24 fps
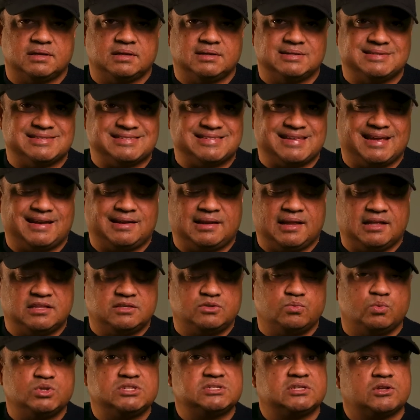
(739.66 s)
Z
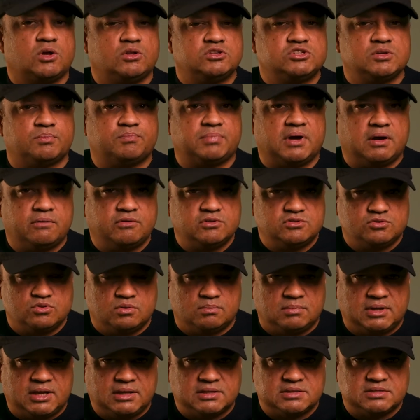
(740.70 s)
lens, which is also power
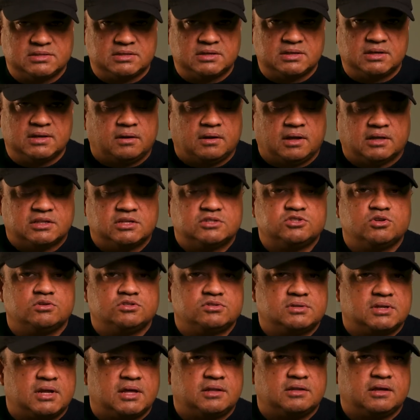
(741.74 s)
zoom lens. And there's
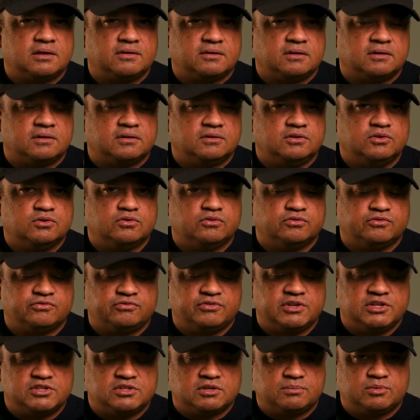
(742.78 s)
also another new
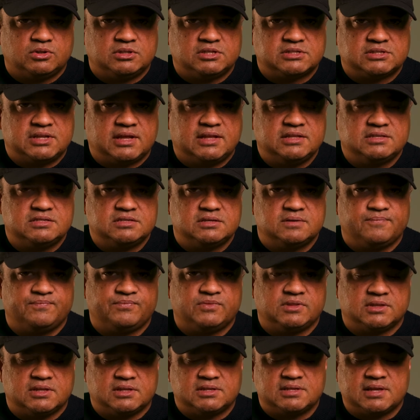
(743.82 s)
feature about this lens.
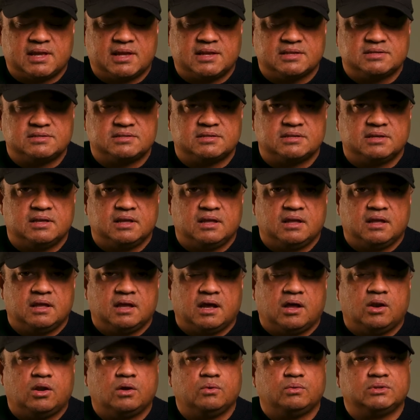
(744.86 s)
This has,
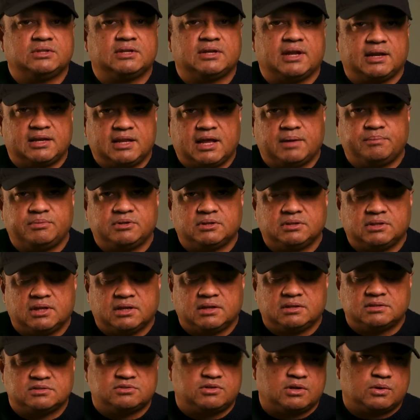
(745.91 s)
along with an adapter
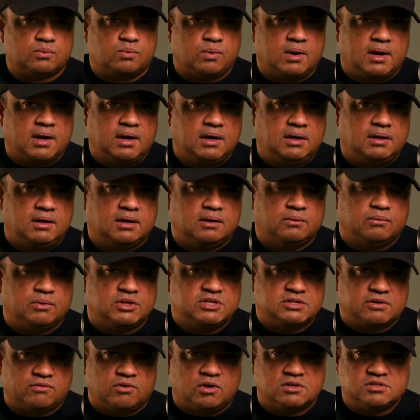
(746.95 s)
that's required,
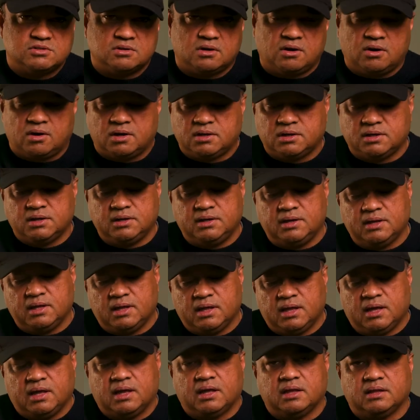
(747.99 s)
which I've also ordered,
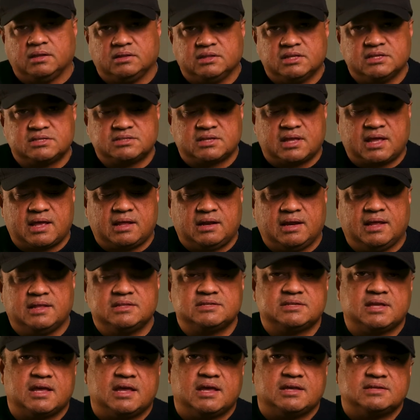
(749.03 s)
this
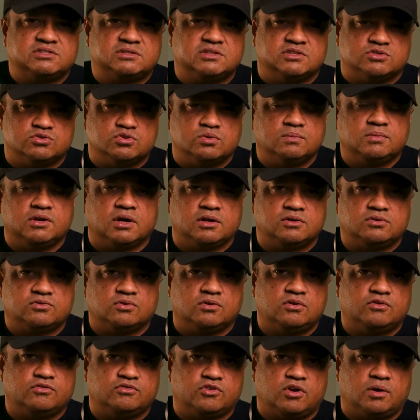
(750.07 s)
lens has zoom
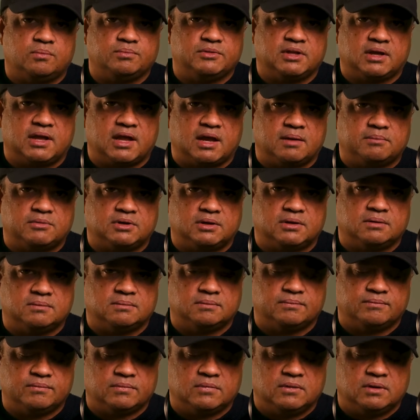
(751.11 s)
control from the camera,
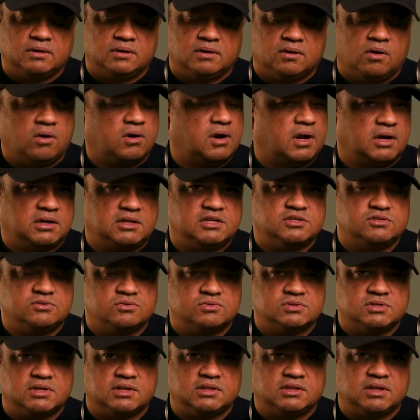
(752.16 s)
or at least
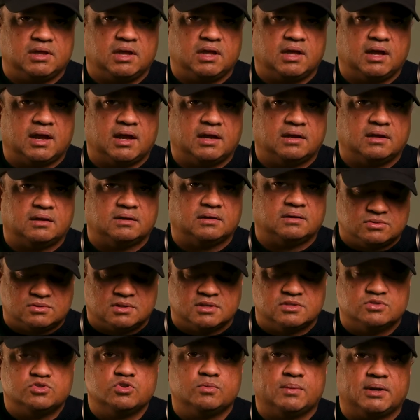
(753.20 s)
using the
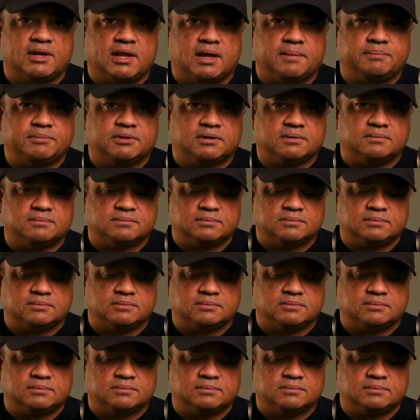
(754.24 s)
zoom adapter.